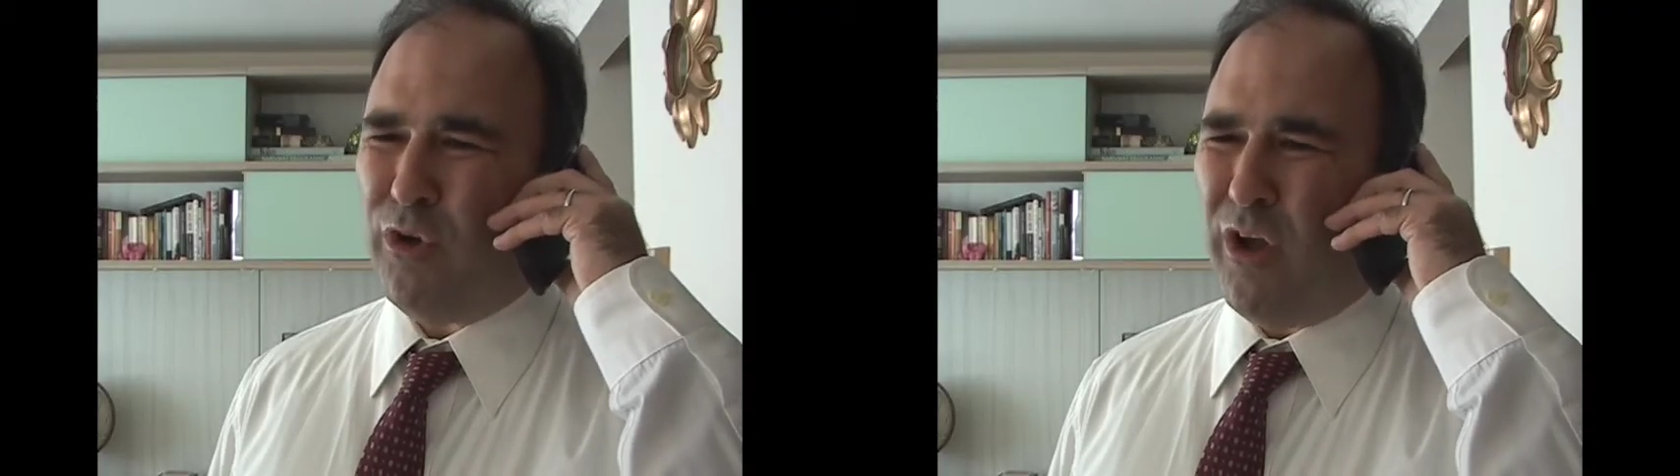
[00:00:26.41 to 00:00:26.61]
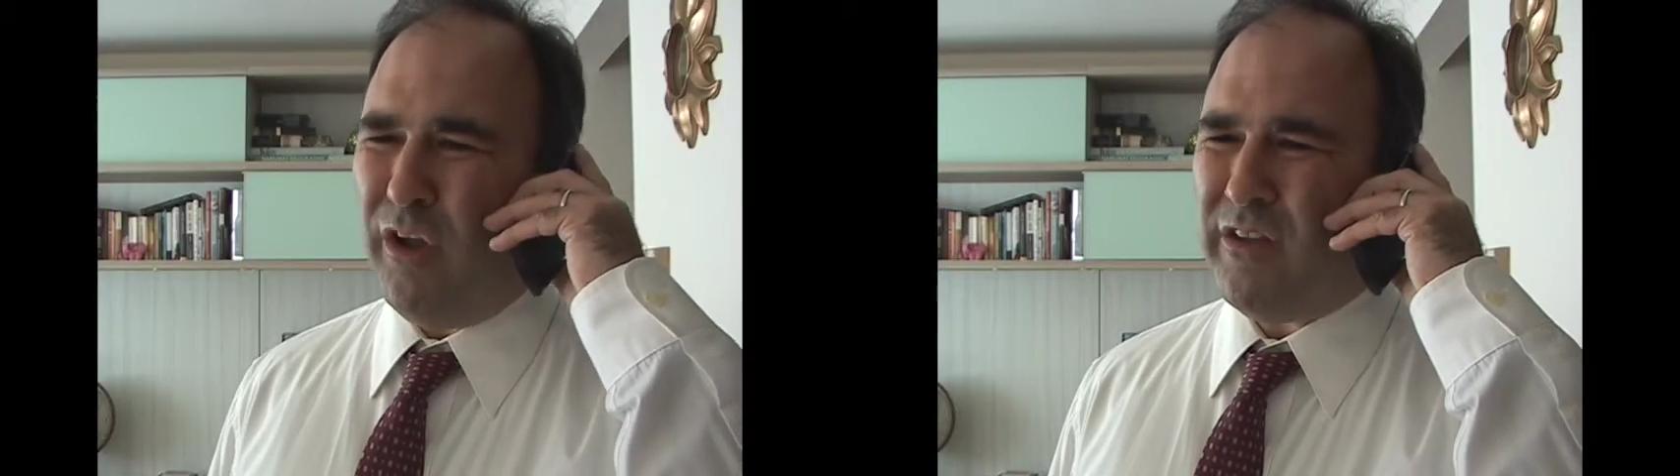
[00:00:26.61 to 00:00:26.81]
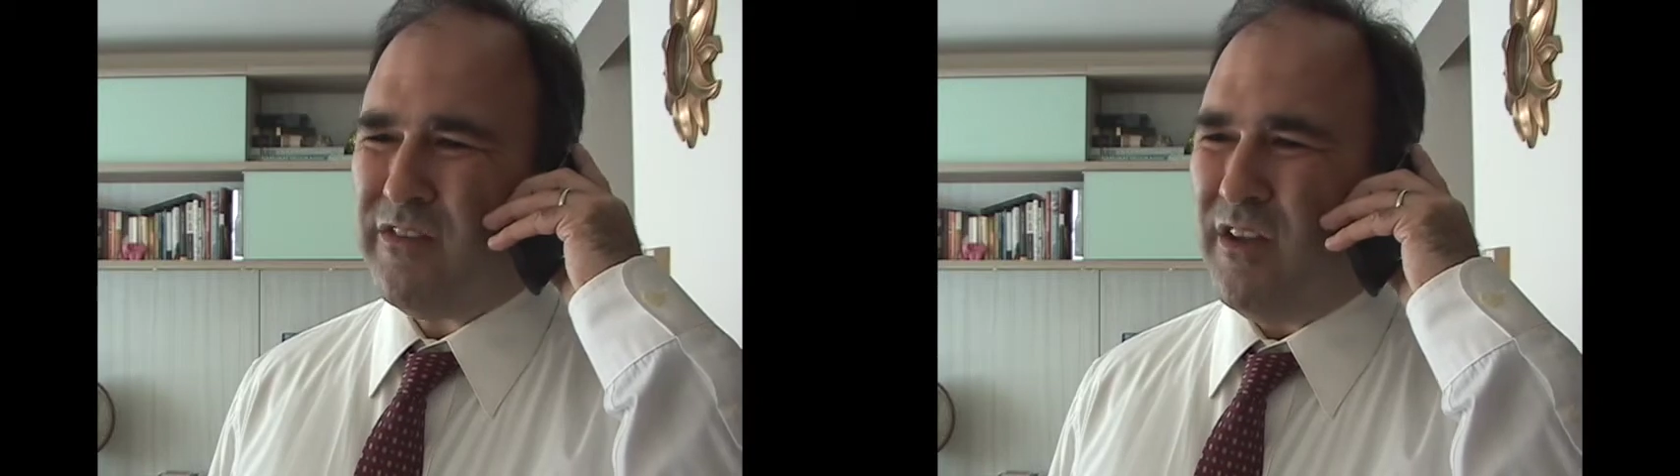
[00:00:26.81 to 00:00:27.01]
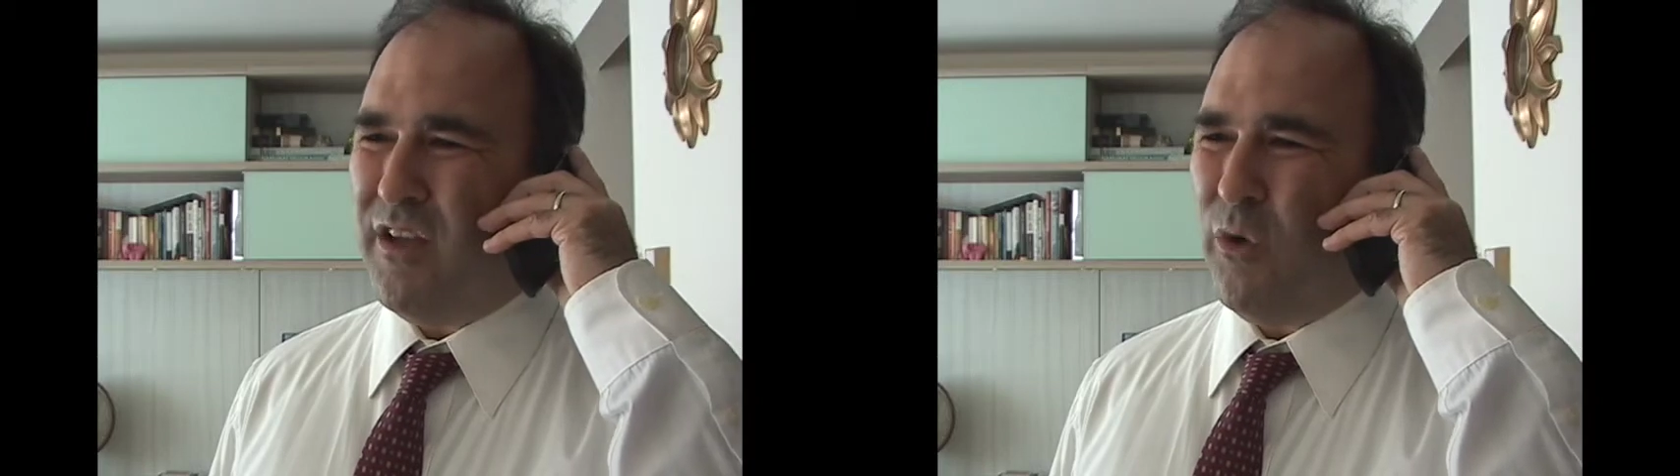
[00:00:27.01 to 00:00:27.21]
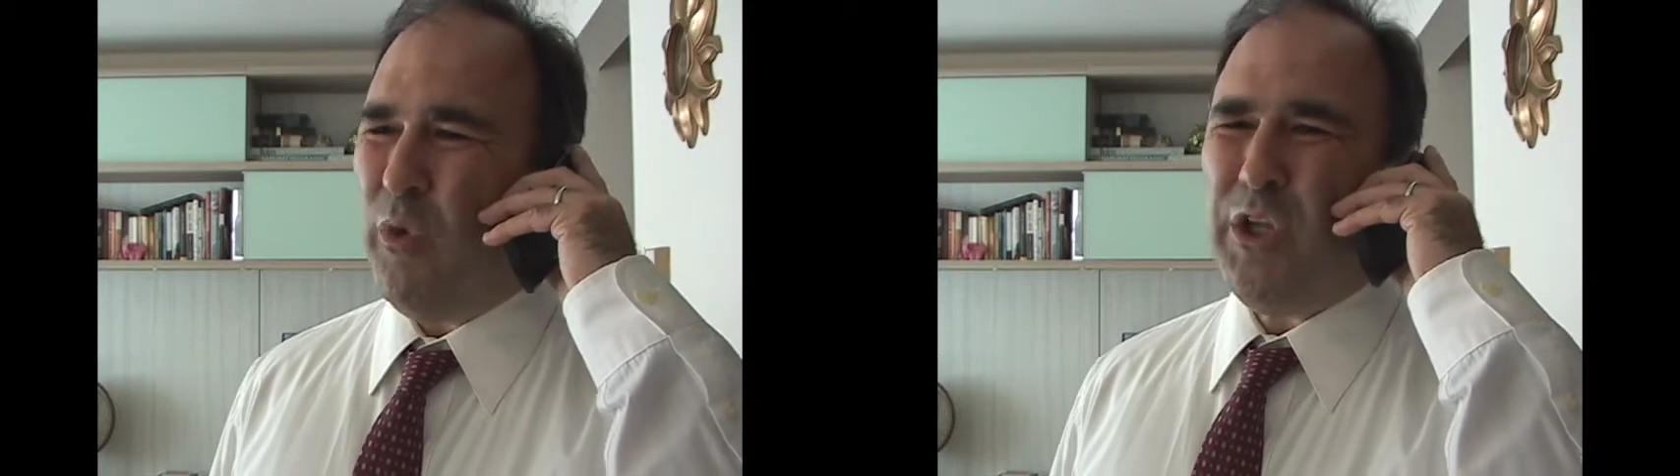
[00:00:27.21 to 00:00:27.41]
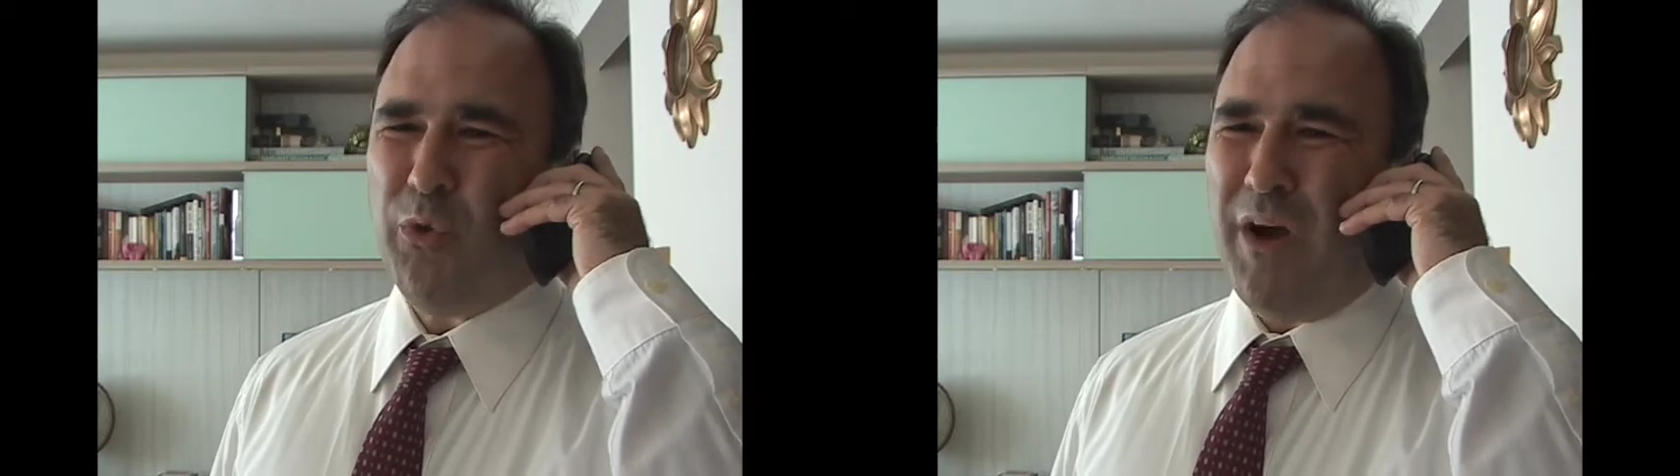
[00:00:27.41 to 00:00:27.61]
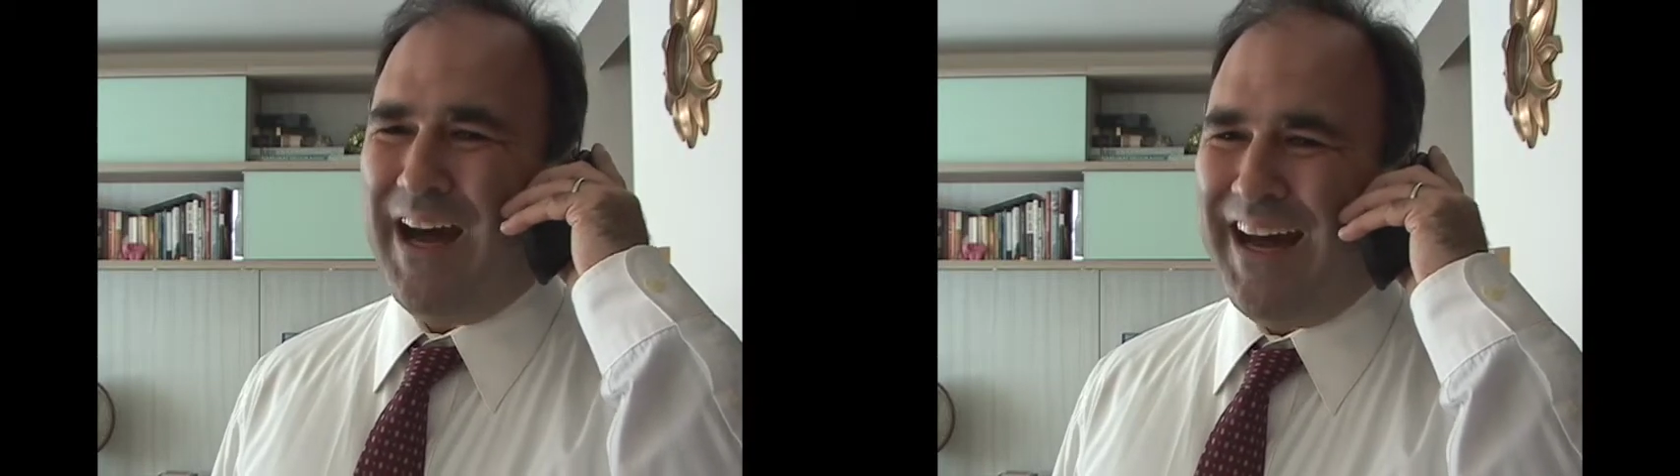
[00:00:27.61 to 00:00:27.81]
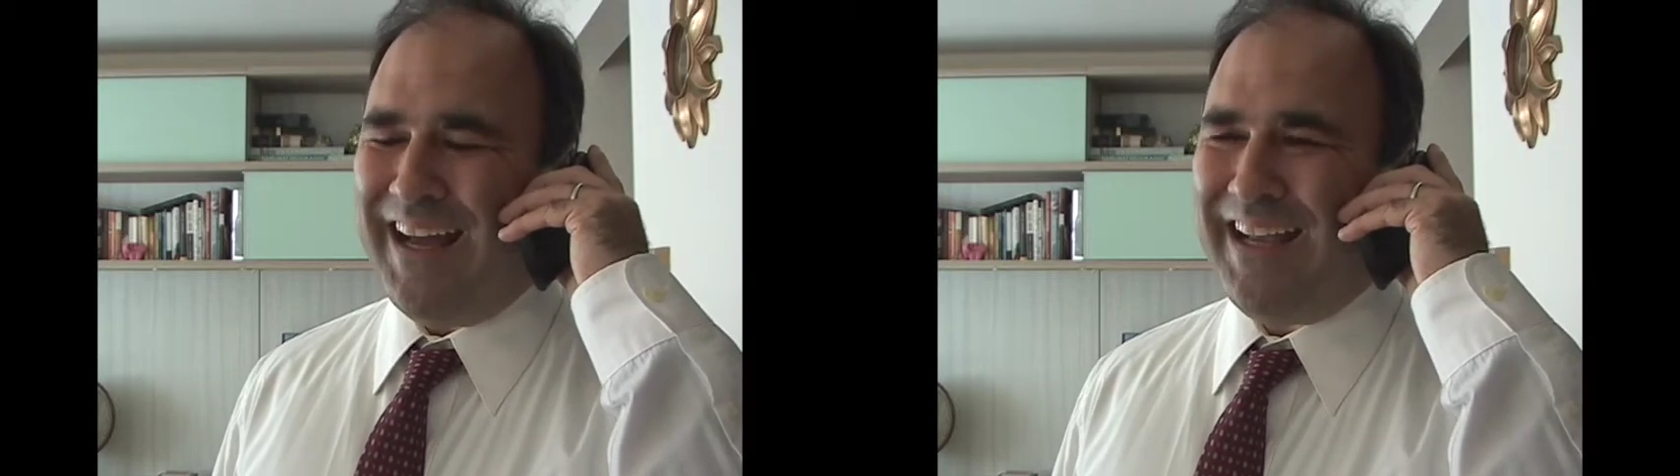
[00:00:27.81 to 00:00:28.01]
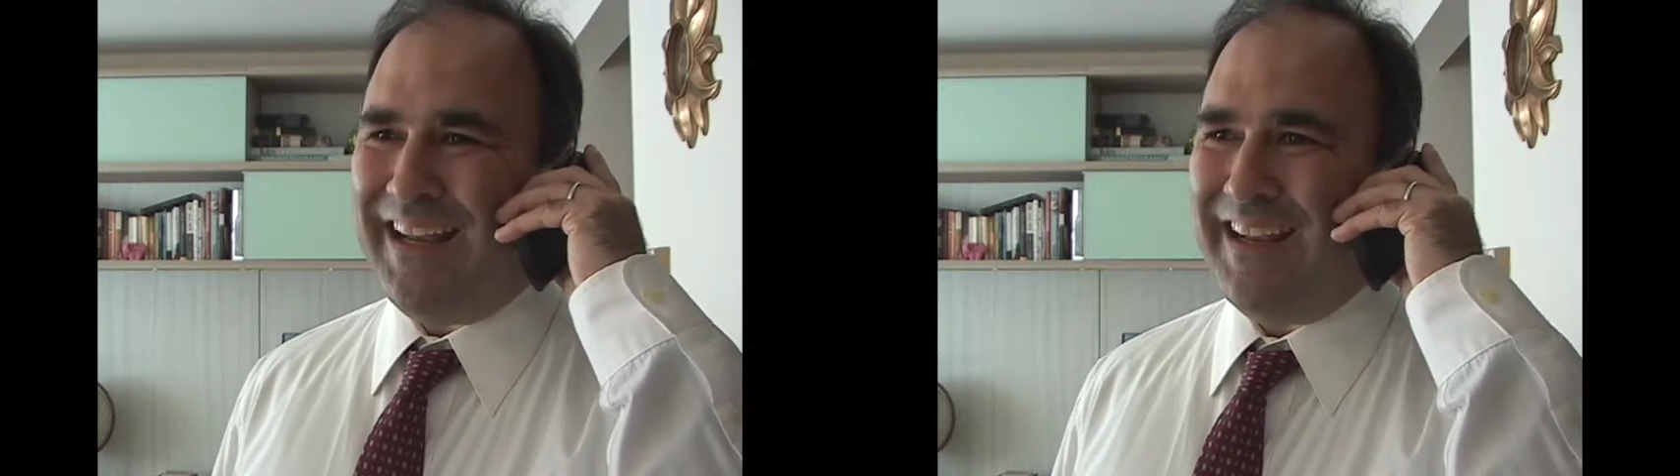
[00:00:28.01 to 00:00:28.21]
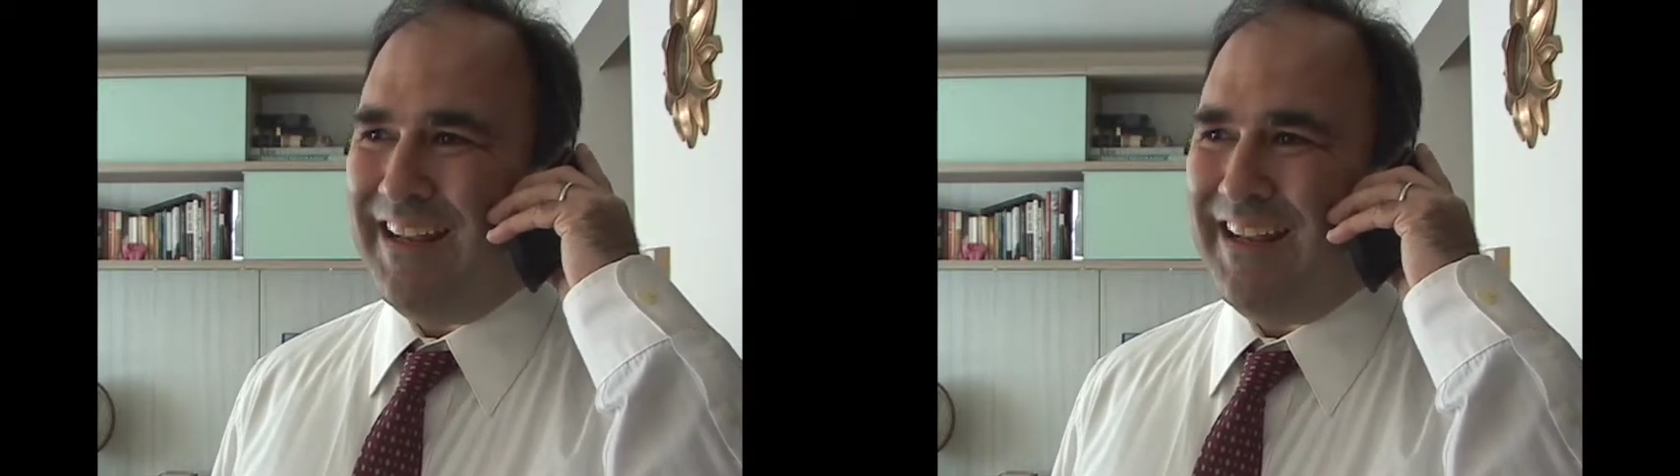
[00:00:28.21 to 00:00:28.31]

calls? What are you, high?